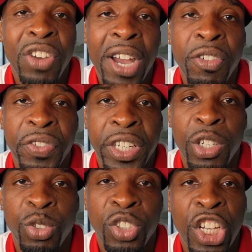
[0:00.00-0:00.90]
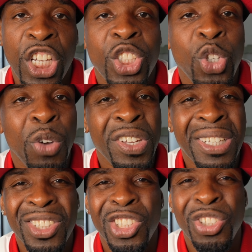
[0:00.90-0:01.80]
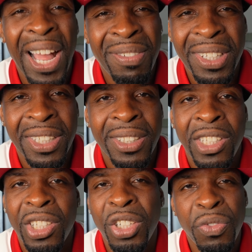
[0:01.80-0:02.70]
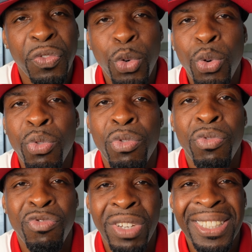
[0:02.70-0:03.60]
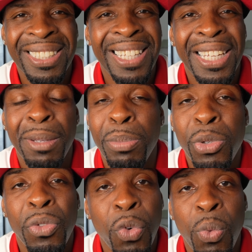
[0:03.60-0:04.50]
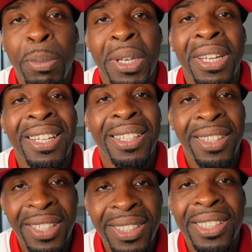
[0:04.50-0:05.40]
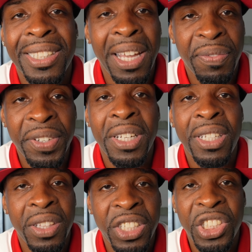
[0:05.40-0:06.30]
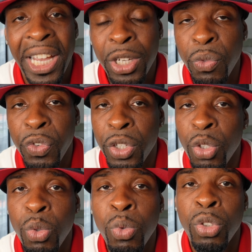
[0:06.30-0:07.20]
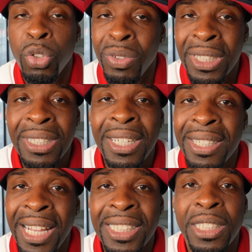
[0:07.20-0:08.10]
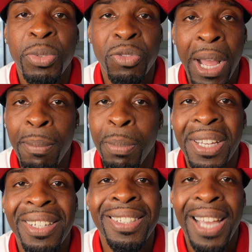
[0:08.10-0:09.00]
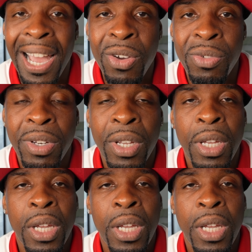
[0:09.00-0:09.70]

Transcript: travel videos. So if you're into traveling, good food, real estate, and beautiful women, this is definitely the channel for you. You need to hit that subscribe button now.